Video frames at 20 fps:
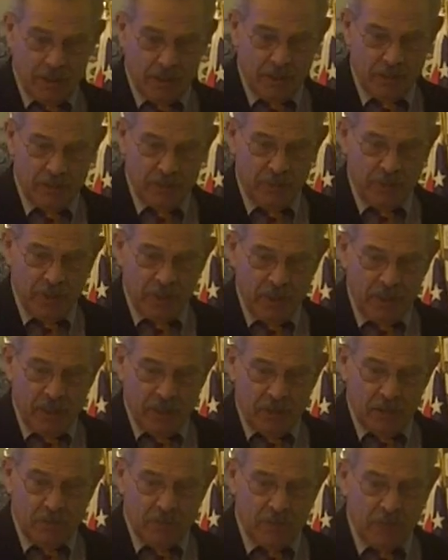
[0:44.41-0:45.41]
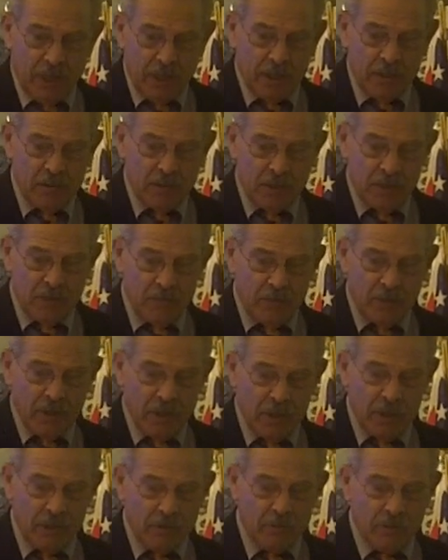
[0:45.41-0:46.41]
Uh, my unit,
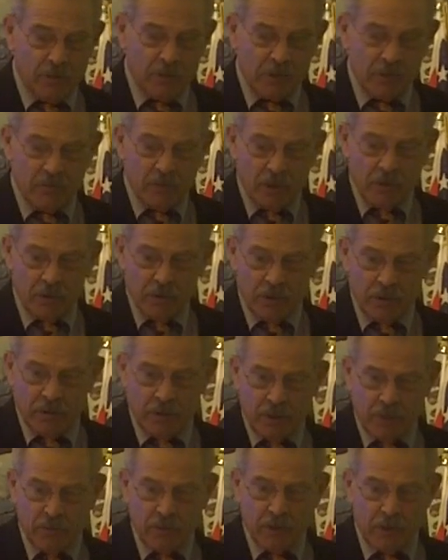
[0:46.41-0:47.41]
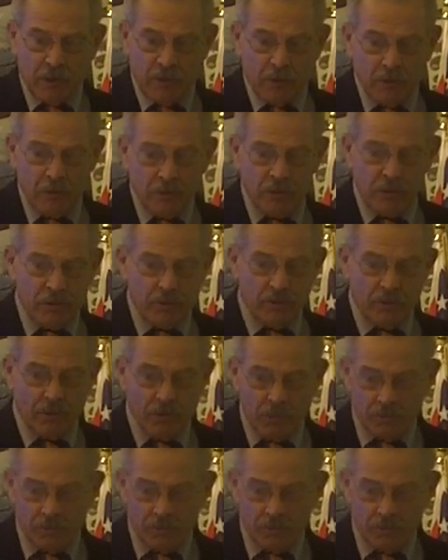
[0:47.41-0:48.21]
uh, first of all, I'm going to go through